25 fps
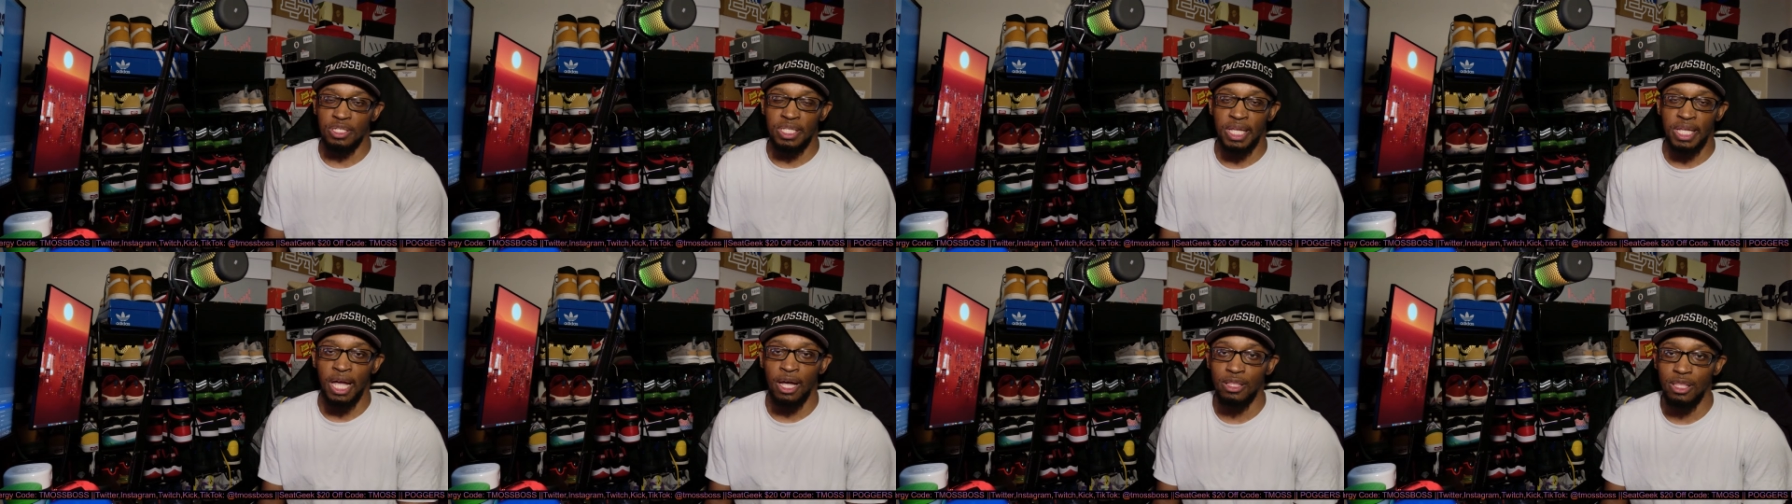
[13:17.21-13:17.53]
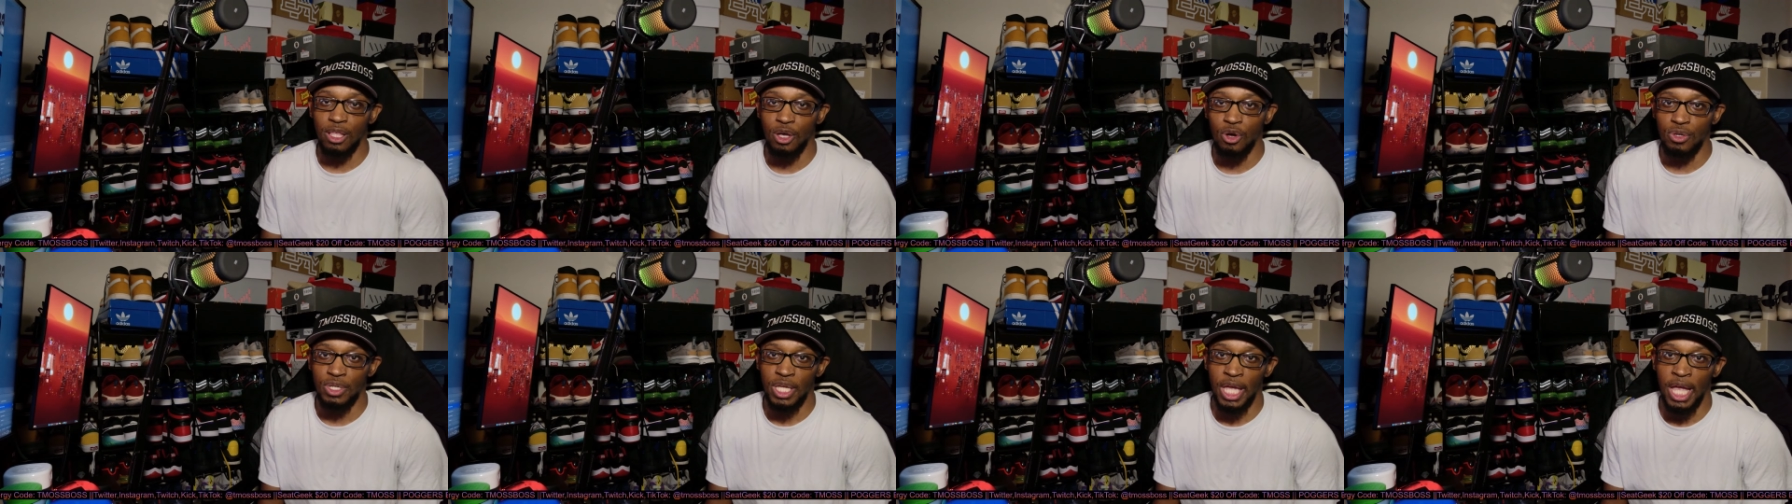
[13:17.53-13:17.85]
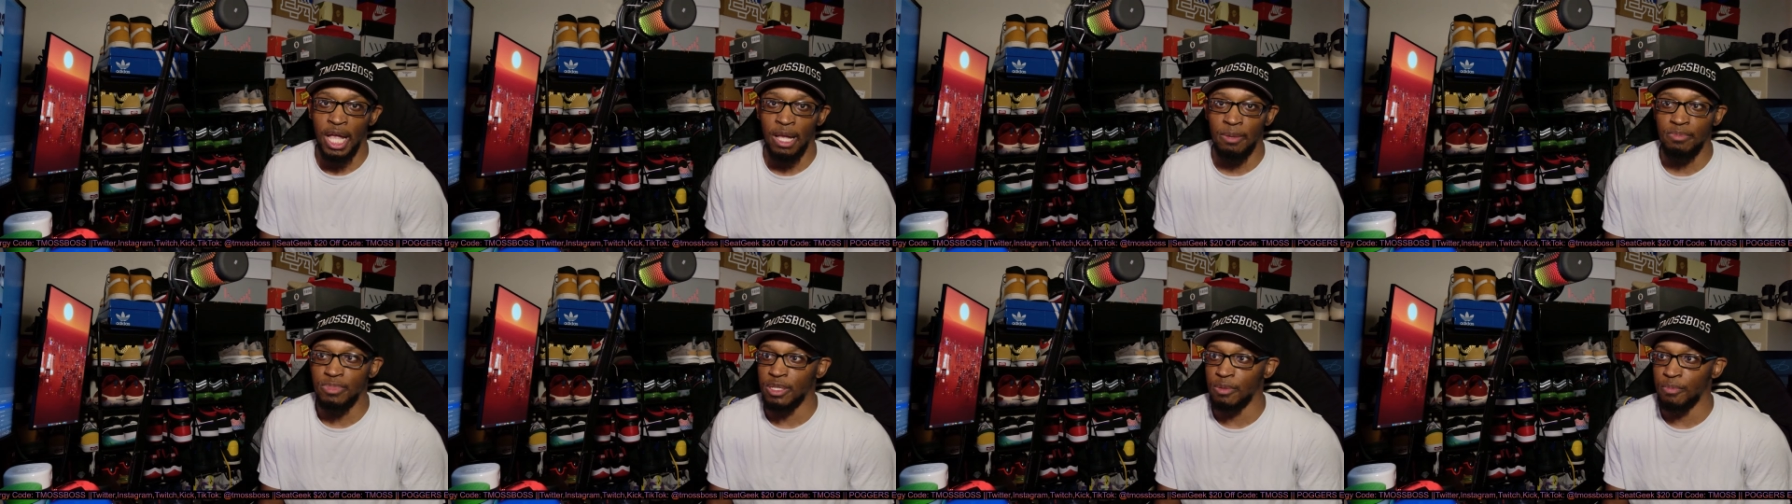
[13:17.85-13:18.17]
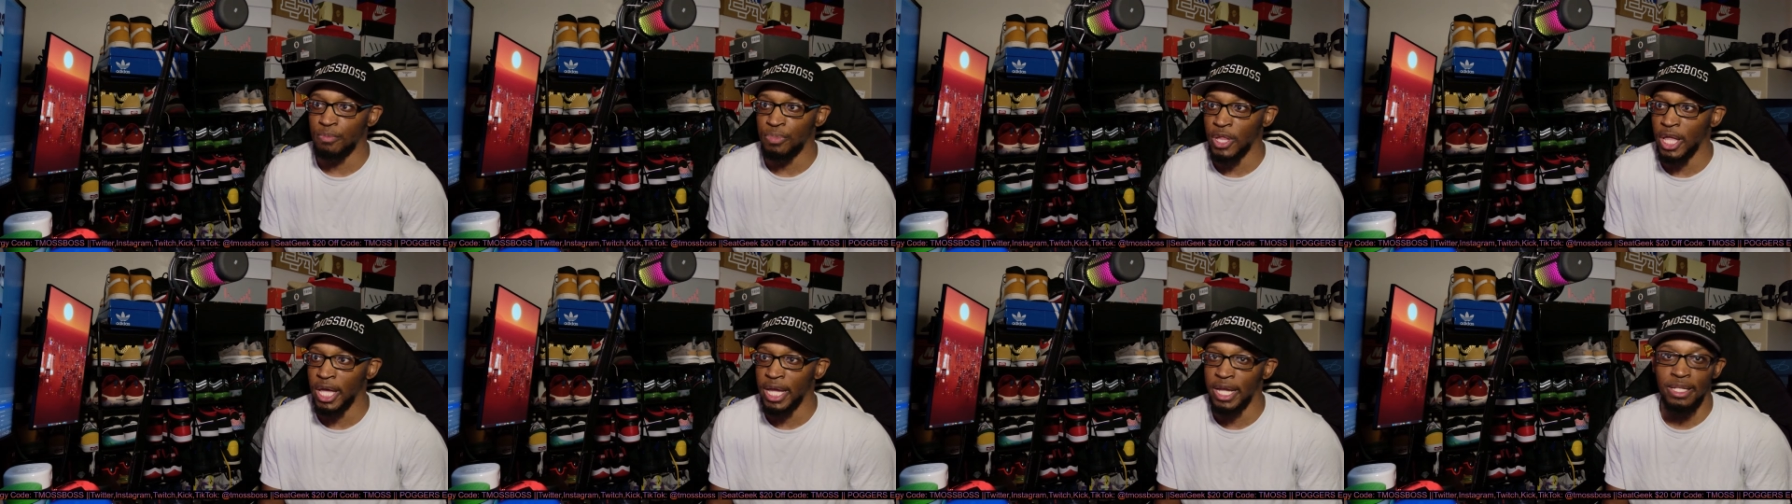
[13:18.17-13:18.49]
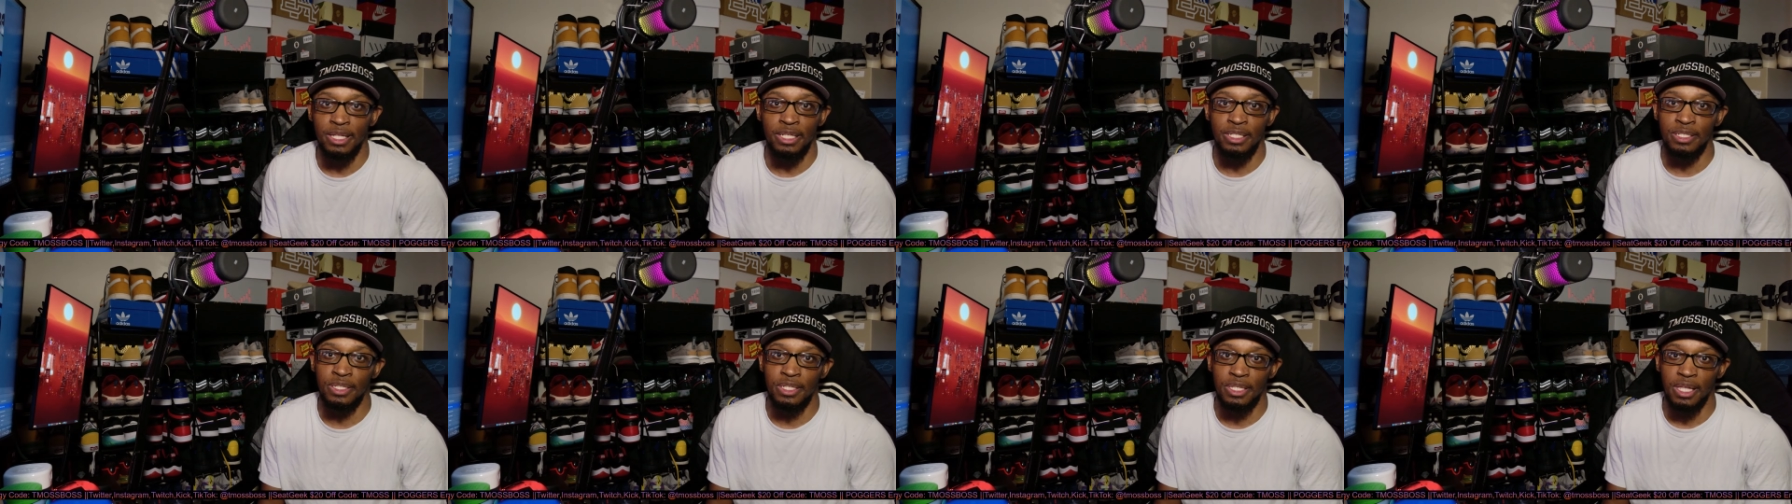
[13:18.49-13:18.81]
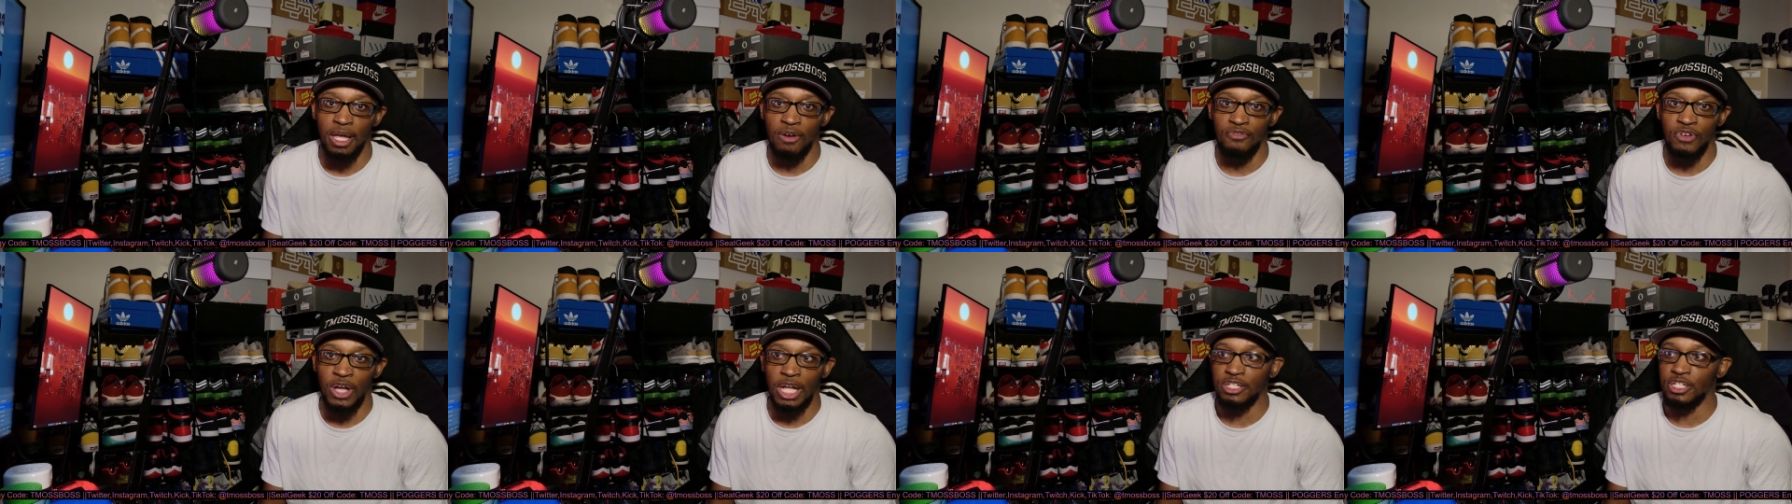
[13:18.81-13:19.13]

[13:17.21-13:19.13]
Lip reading: download games and play it and stuff.